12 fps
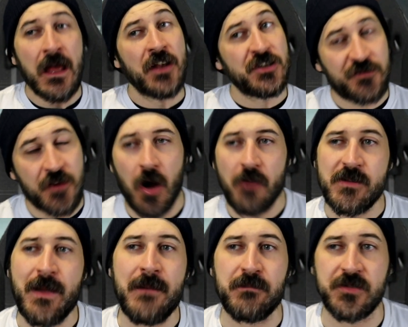And you've got to
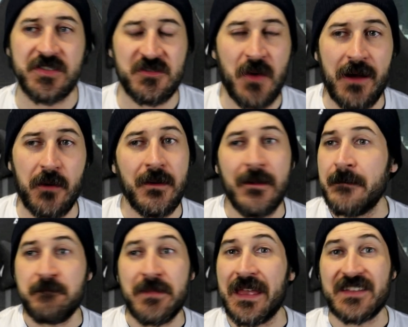remember as well,
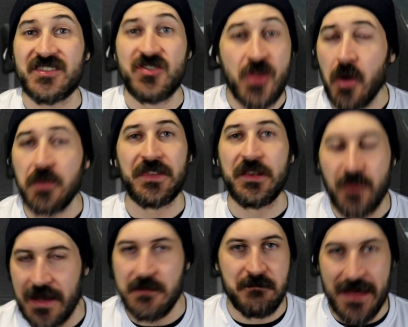it's not
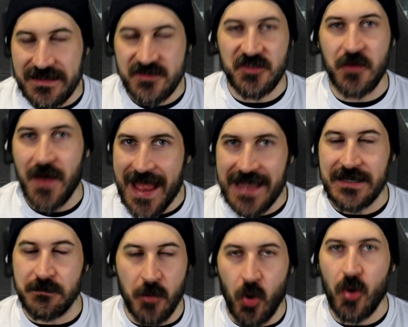developmental
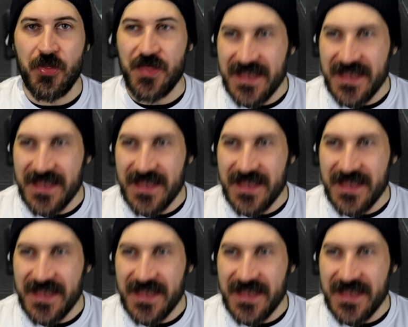anymore.